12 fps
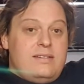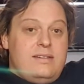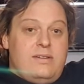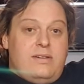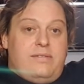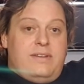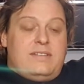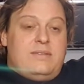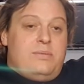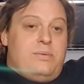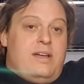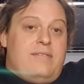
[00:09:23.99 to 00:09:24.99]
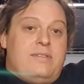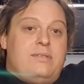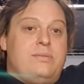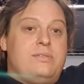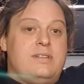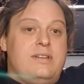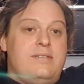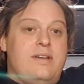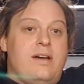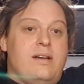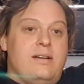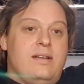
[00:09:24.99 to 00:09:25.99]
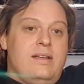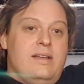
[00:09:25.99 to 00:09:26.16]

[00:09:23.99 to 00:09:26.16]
You've got to fix it with whatever tools that you've got.